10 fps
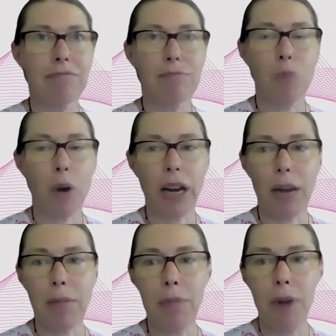working
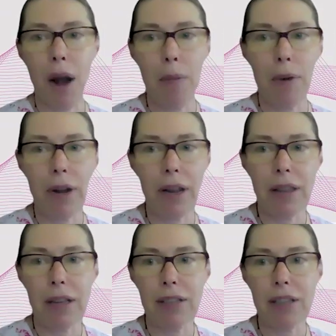on my property,
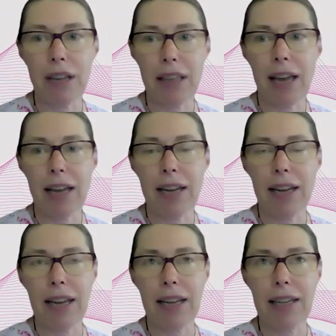things like that.
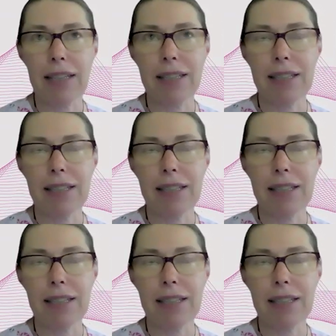And